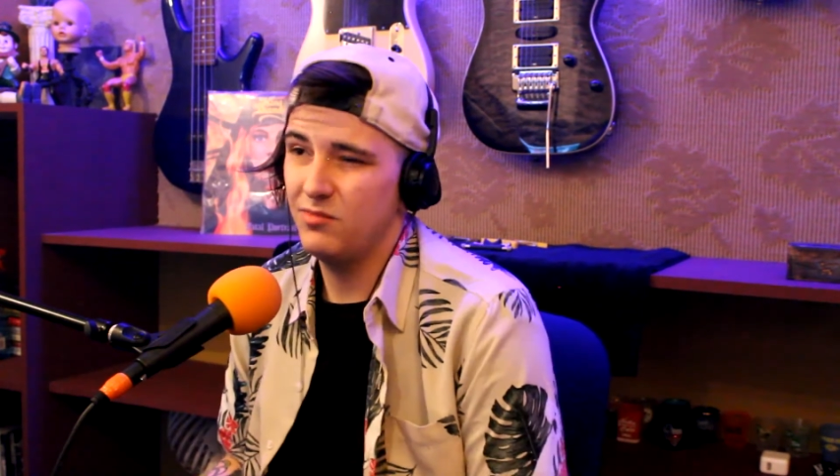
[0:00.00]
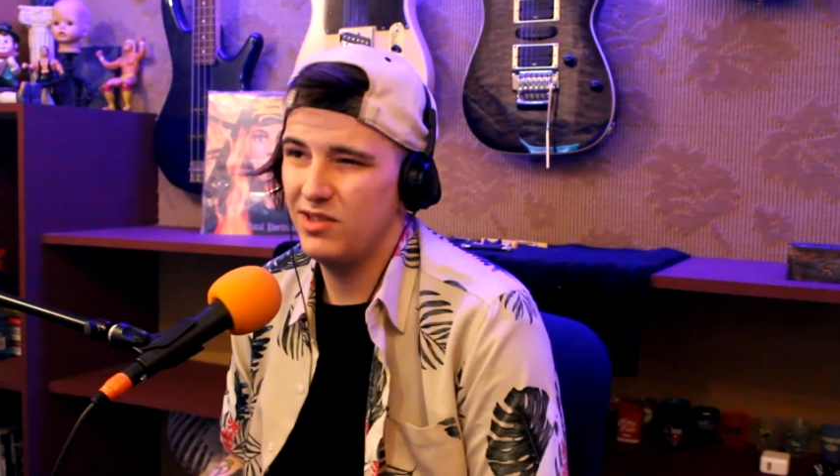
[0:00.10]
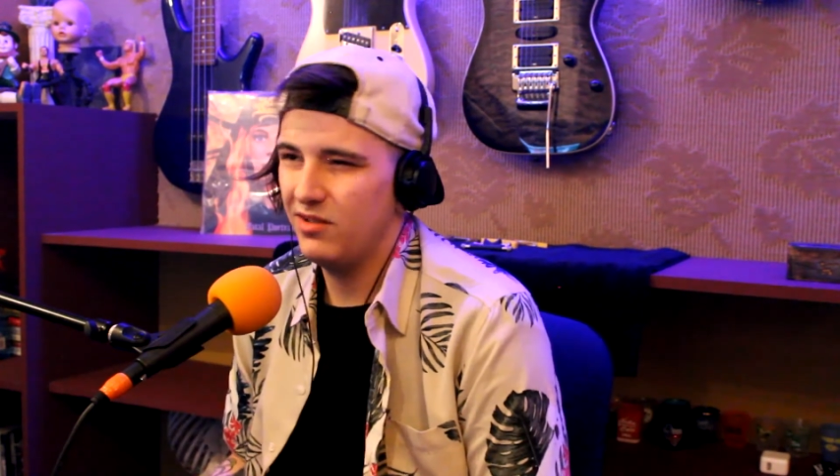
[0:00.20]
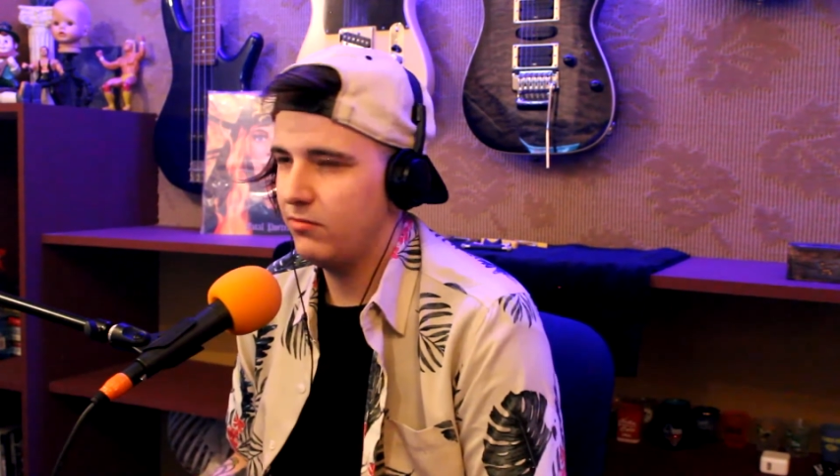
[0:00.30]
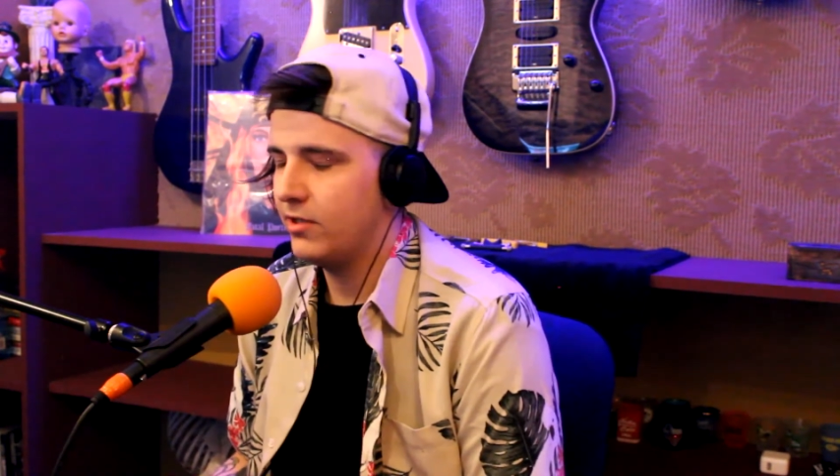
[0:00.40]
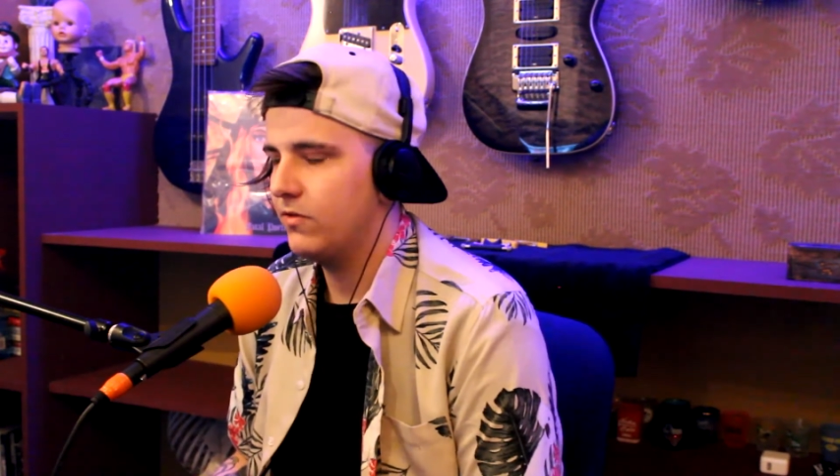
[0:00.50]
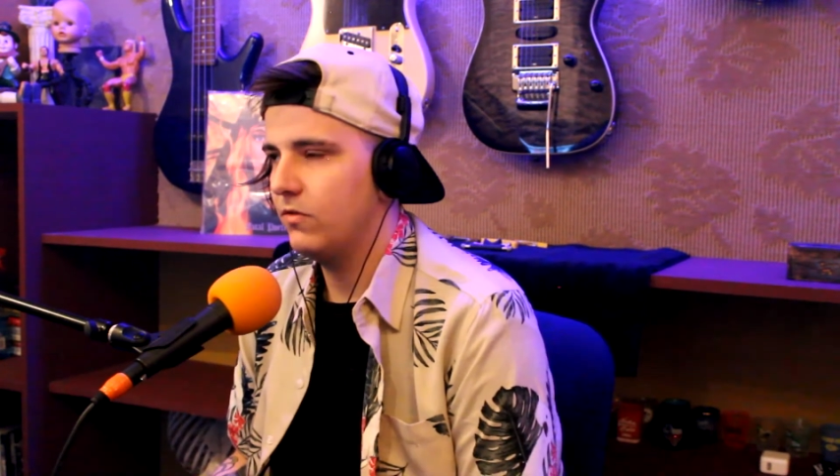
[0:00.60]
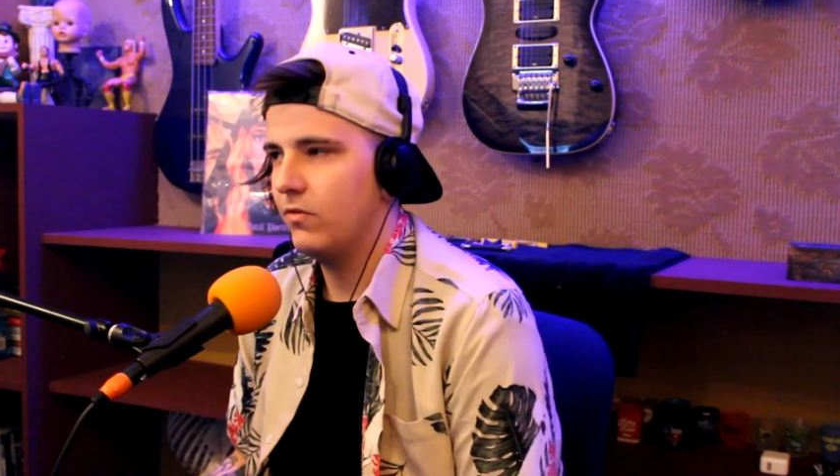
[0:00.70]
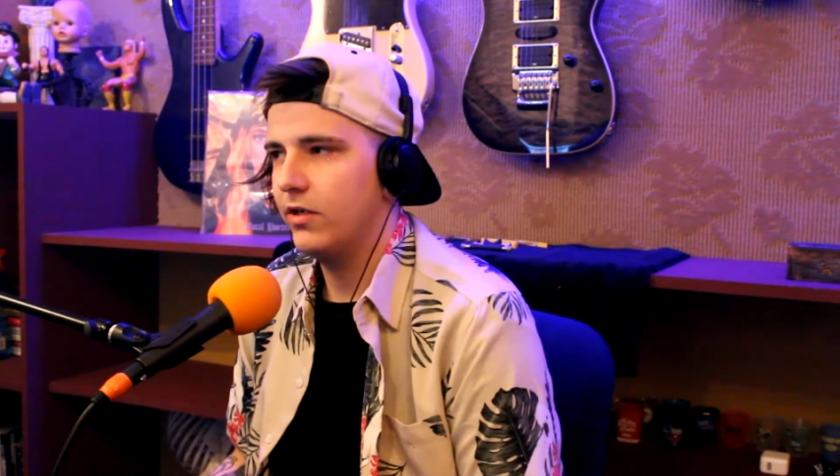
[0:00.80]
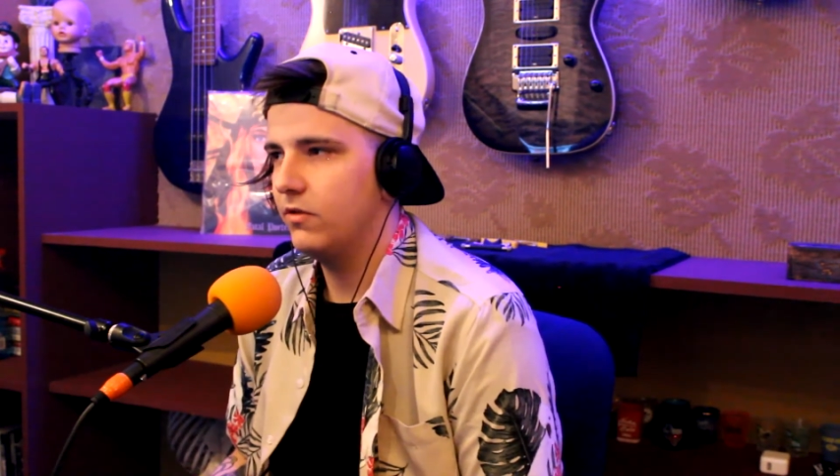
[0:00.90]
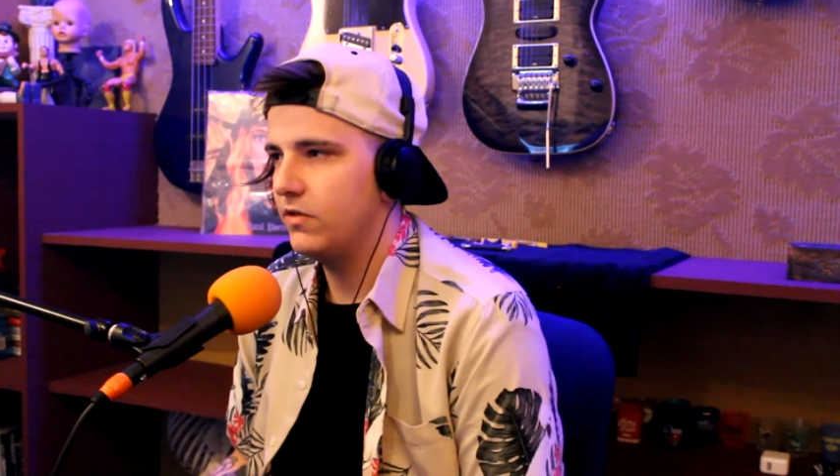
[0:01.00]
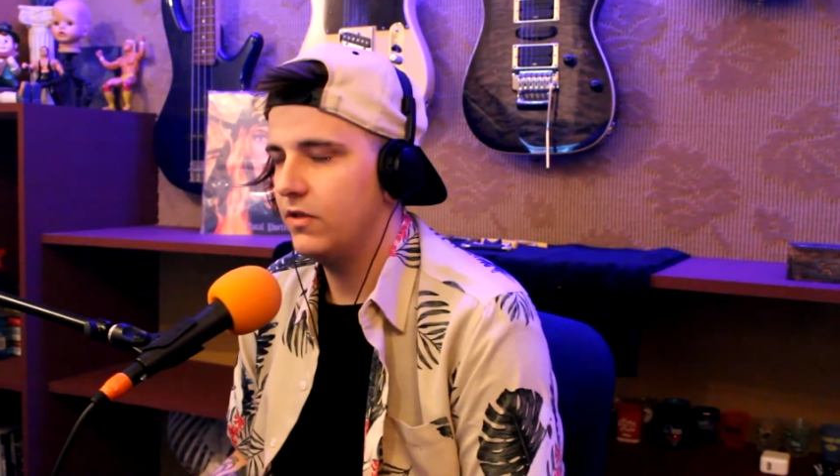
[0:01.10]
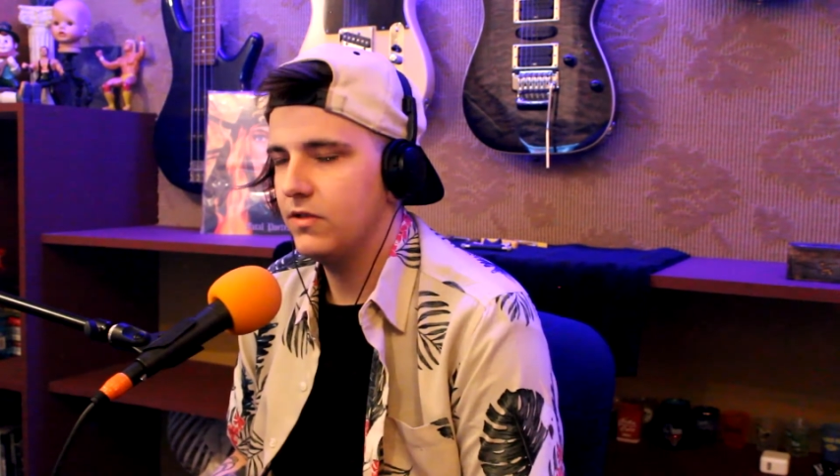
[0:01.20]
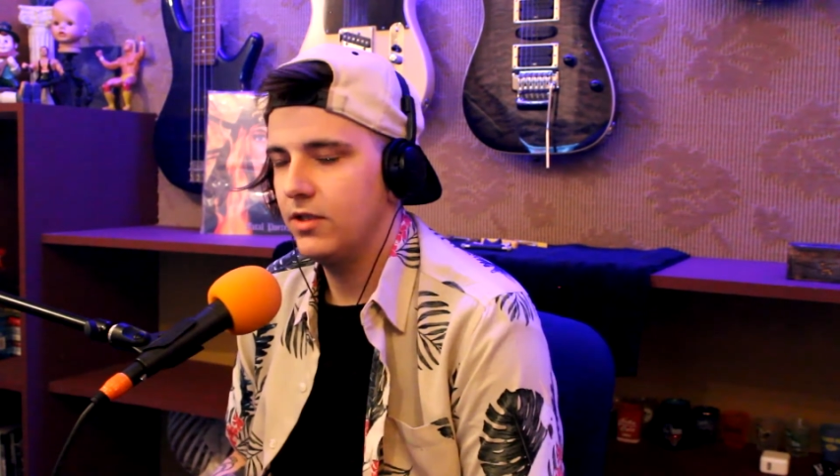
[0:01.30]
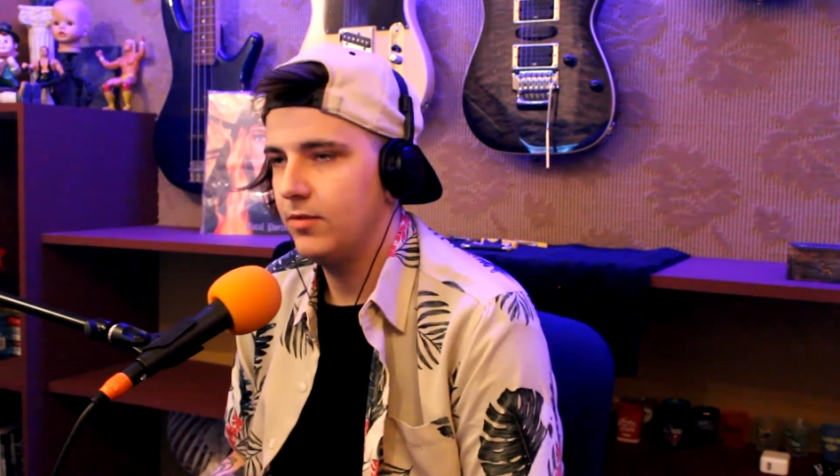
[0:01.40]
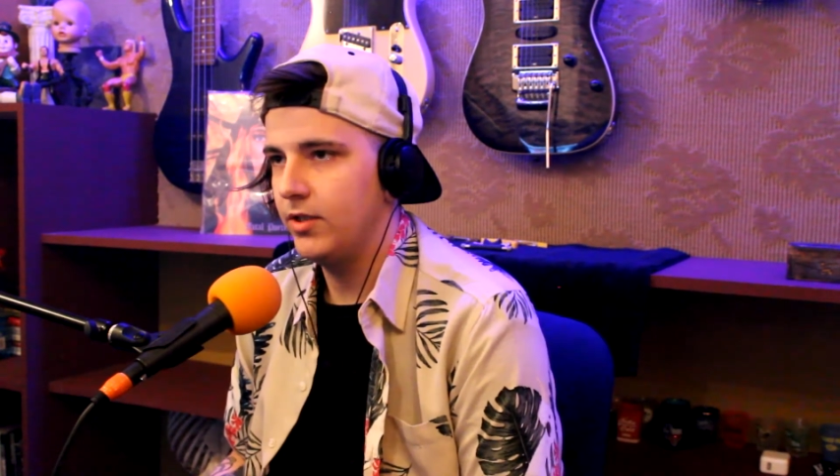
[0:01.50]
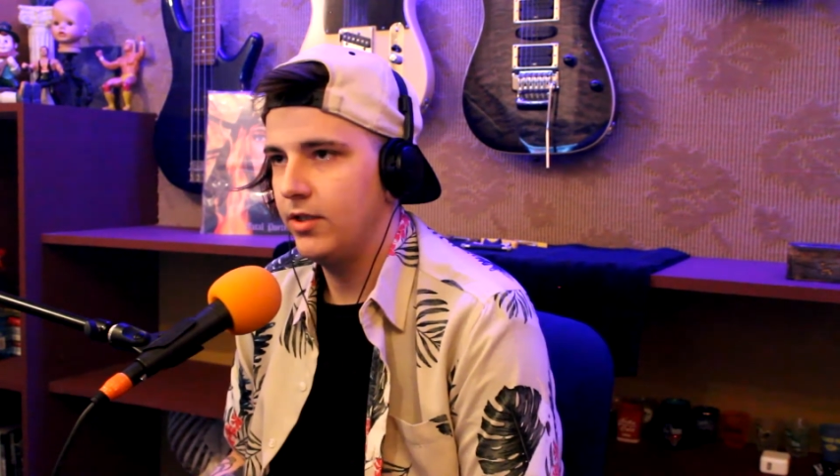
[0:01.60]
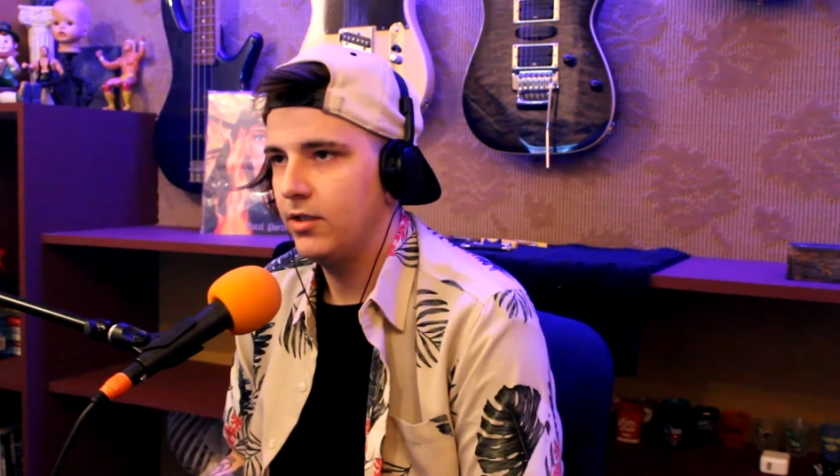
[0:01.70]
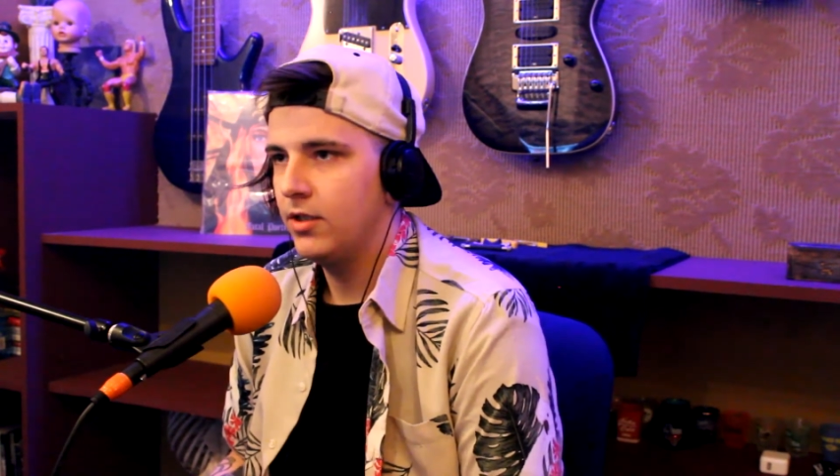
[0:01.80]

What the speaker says: but then the rest of the record just doesn't hit me.